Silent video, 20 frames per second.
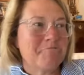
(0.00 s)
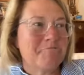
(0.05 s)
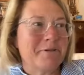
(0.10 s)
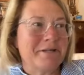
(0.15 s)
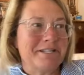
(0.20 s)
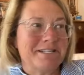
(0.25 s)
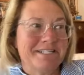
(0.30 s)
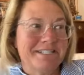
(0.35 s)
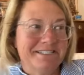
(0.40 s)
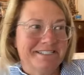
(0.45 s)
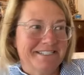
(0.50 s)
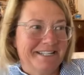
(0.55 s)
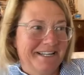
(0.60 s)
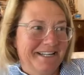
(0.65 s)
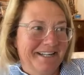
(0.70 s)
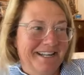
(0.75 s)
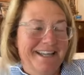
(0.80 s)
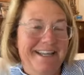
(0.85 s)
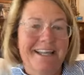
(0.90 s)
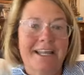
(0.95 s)
But she
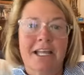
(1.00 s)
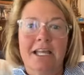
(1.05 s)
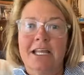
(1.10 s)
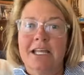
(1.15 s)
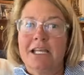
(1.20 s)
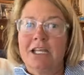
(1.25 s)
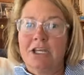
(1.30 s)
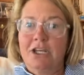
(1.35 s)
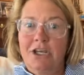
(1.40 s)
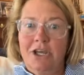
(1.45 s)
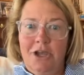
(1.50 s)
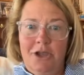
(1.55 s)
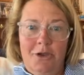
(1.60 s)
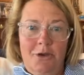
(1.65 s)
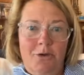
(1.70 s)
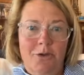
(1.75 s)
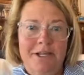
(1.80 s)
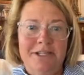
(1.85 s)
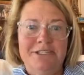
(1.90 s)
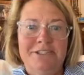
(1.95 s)
said,
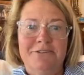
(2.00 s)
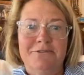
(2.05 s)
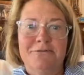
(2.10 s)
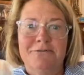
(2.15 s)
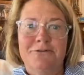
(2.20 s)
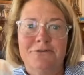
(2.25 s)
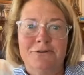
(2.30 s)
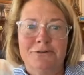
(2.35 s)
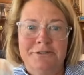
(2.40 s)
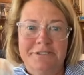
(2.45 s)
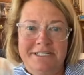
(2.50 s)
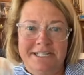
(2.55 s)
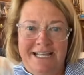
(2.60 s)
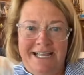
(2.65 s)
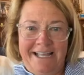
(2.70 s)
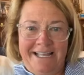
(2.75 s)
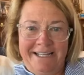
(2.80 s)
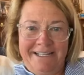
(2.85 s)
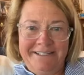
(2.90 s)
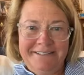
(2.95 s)
no, it's a full
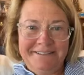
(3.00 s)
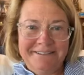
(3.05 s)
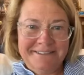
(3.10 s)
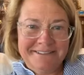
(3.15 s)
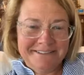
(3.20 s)
day.